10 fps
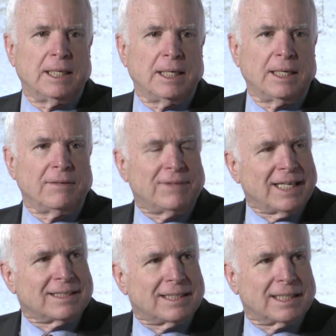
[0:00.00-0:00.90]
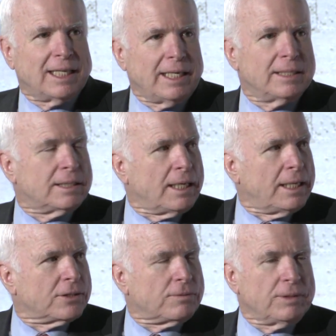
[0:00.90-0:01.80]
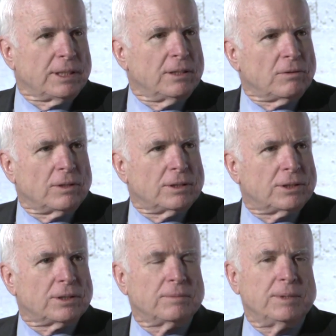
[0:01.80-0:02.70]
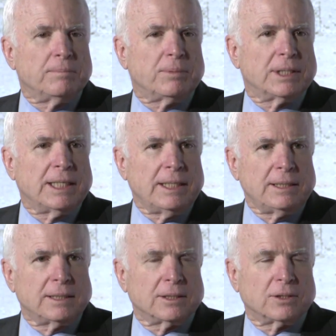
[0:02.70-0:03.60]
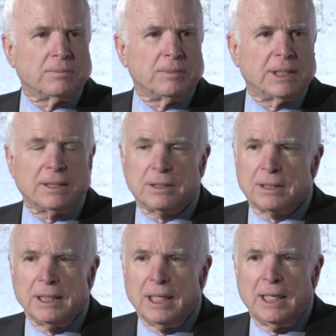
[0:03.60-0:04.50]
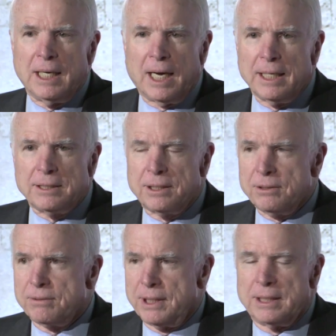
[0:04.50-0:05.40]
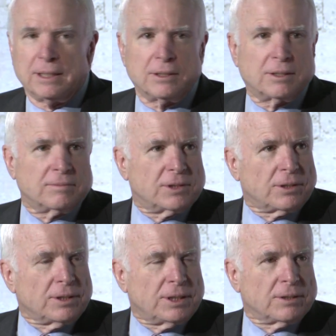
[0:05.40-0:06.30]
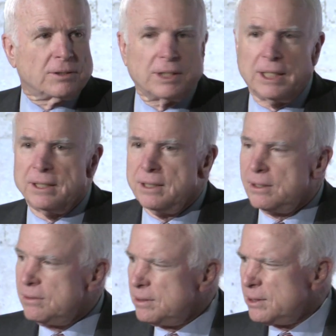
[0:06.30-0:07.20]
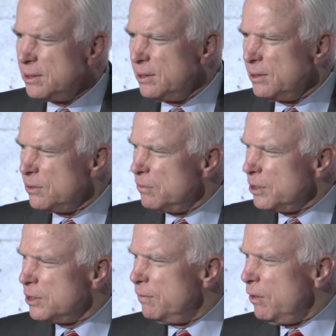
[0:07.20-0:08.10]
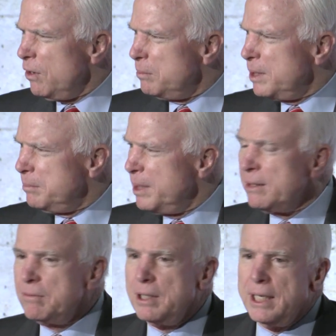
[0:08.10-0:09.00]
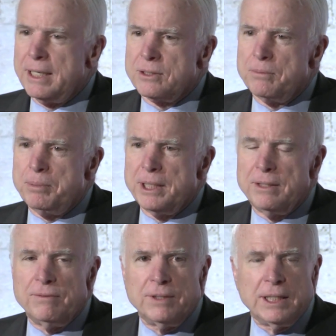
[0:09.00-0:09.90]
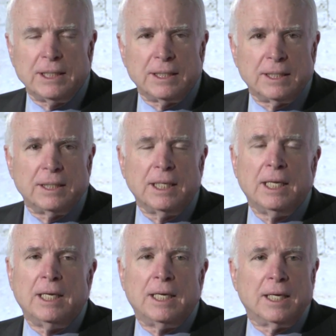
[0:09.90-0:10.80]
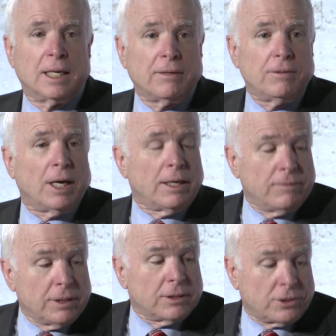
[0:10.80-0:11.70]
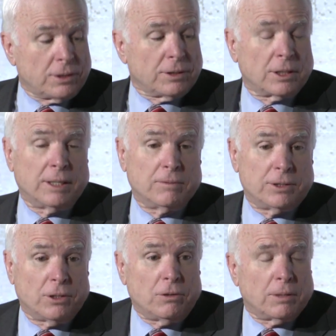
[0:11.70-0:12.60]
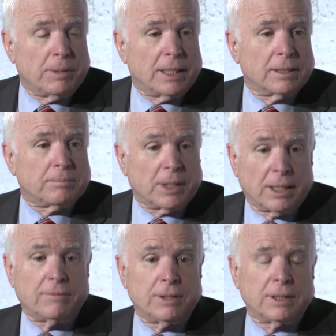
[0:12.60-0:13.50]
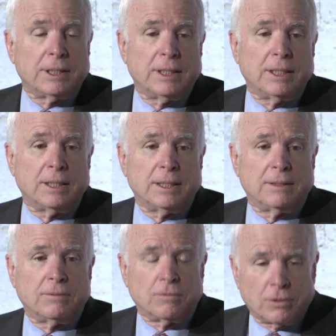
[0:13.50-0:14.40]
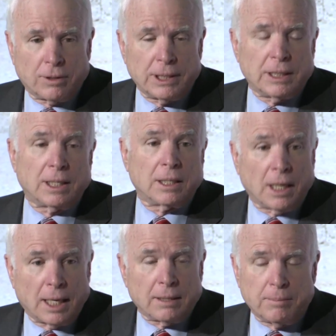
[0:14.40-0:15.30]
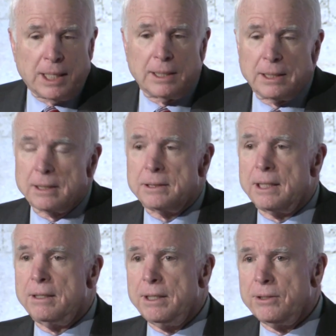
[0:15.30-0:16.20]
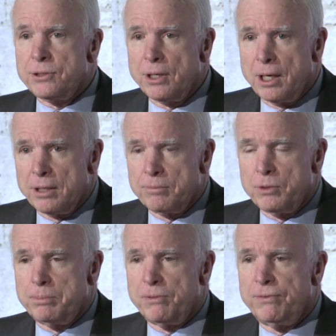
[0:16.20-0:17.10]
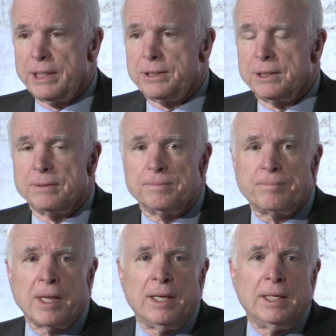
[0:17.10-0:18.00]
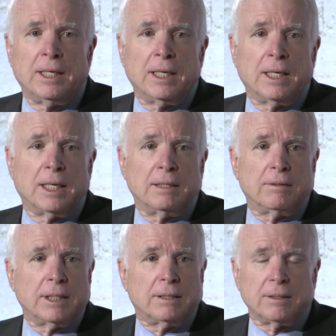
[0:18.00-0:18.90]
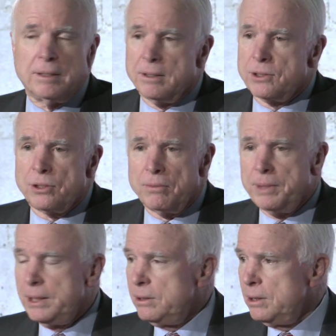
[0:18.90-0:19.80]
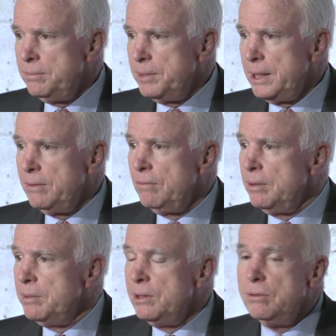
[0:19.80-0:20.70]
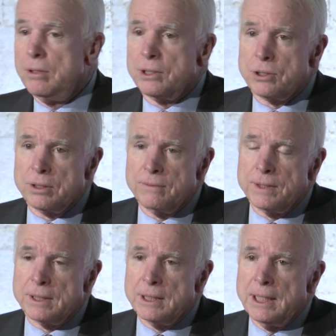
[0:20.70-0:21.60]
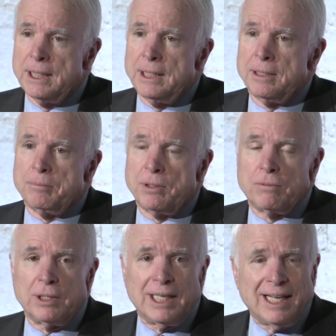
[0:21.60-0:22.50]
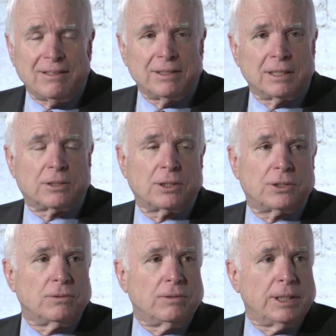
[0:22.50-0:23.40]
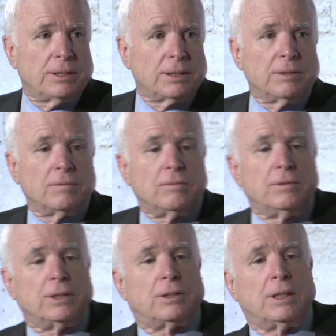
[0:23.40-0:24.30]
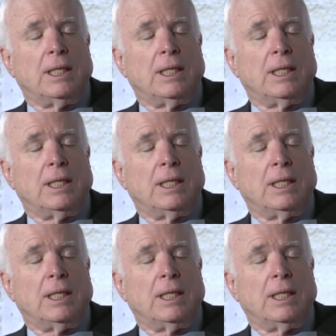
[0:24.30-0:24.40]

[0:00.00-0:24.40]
And if that's the case, that has really long-term implications, because I still think, as Churchill said, it's the worst of all, but a better one hasn't been invented. And I really seriously, I would joke about it, but I really worry a lot about it, because I think it's an honorable profession. And I think that there's so many good men and women who are serving. But we're now in a situation which,